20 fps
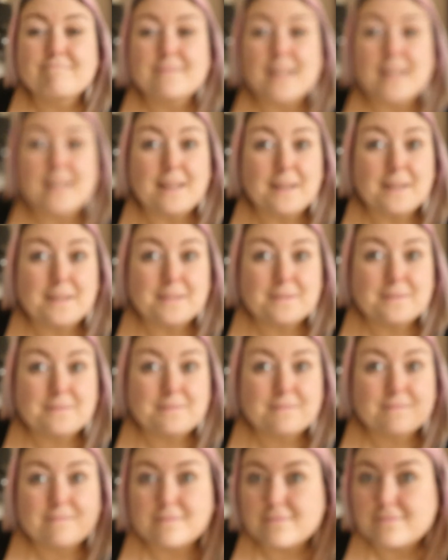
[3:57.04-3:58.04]
Hello,
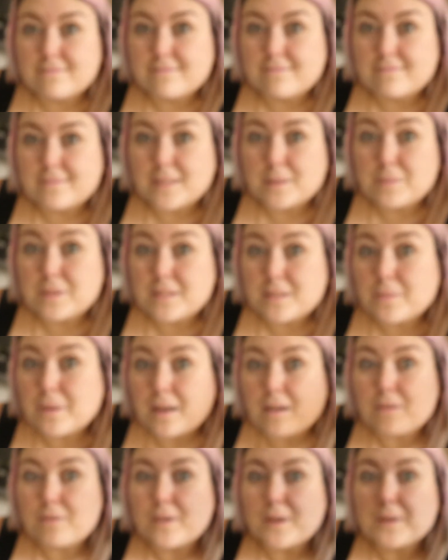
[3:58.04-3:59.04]
I'm still
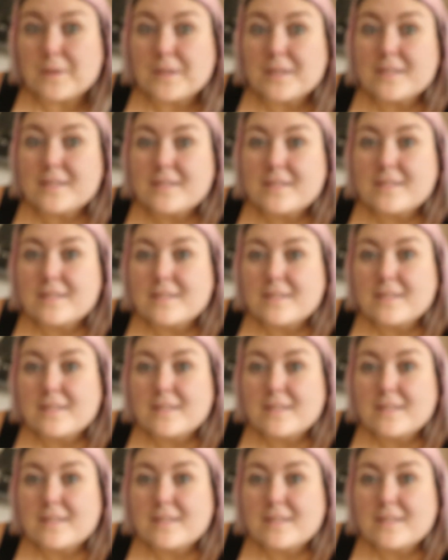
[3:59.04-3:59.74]
out of focus.